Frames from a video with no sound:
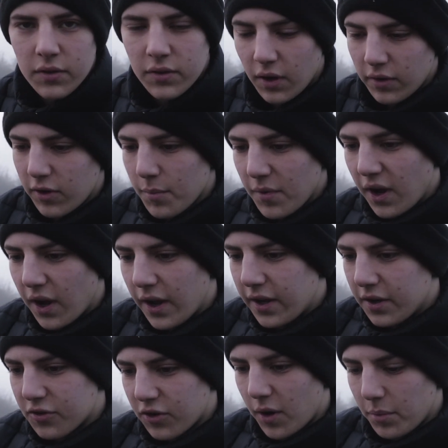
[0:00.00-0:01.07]
so I've got
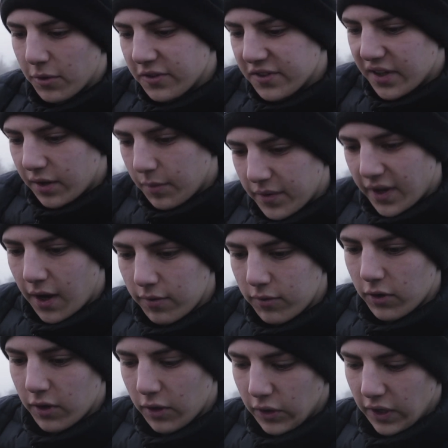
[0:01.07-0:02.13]
my tripod set up now I've
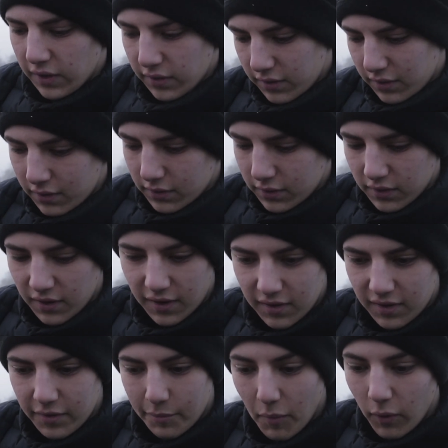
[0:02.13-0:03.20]
got it on its
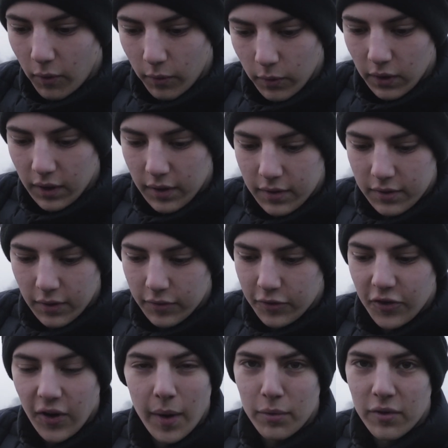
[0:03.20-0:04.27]
its small sort of
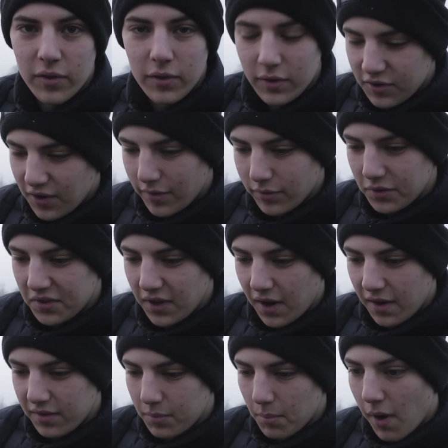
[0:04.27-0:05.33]
travel travel
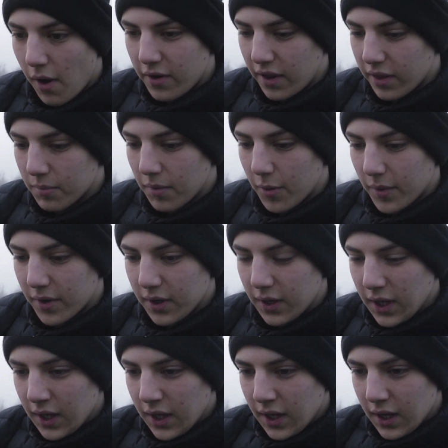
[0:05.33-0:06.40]
size mode at the moment
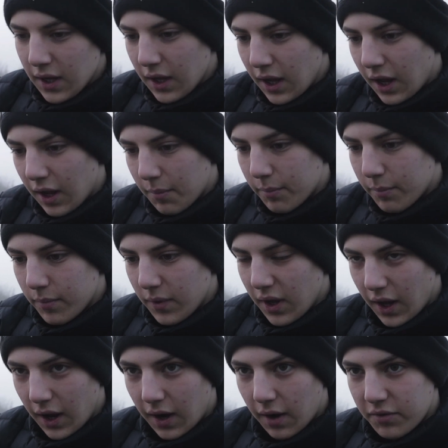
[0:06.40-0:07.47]
um,
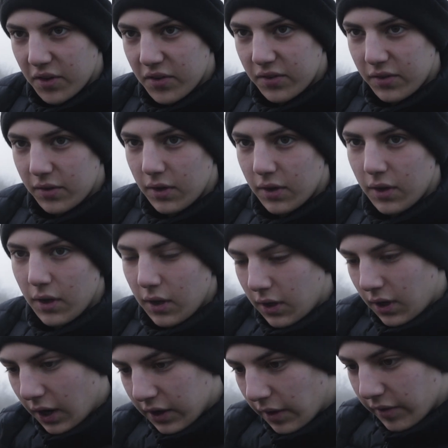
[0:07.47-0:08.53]
and I've just
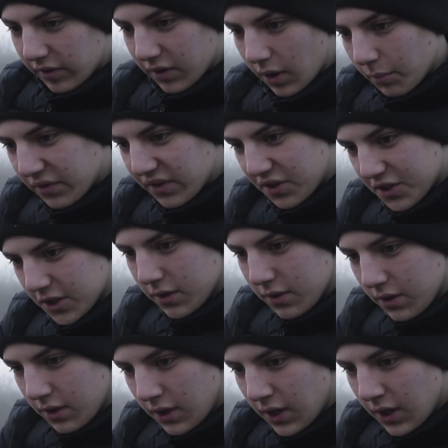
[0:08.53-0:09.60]
lined up this composition
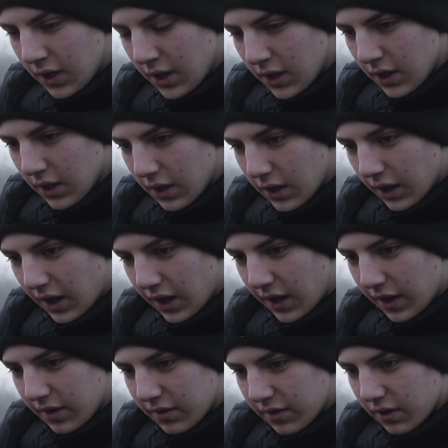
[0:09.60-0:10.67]

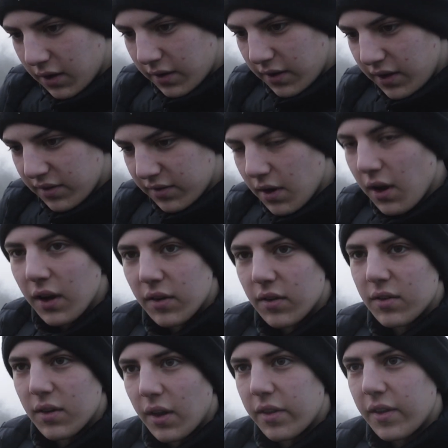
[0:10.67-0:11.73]
and I think it's
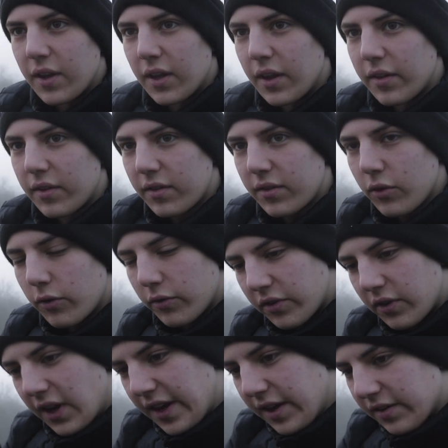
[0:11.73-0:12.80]
nice I think it sort
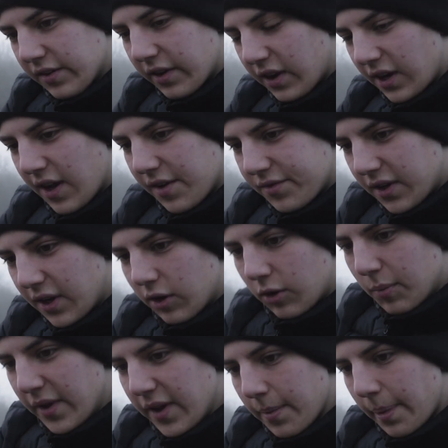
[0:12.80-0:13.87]
of leans to the left a
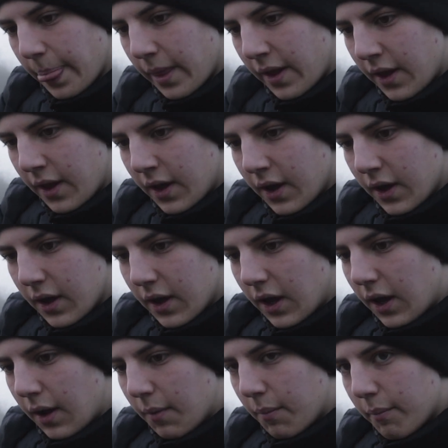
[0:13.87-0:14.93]
little bit
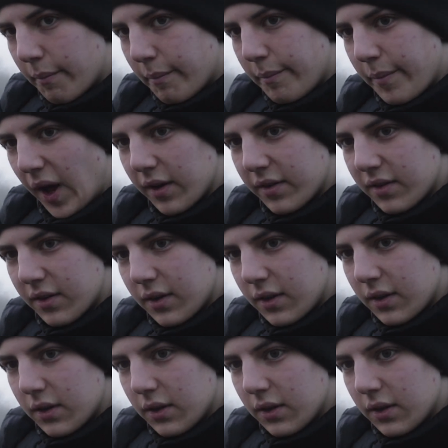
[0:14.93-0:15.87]
um, but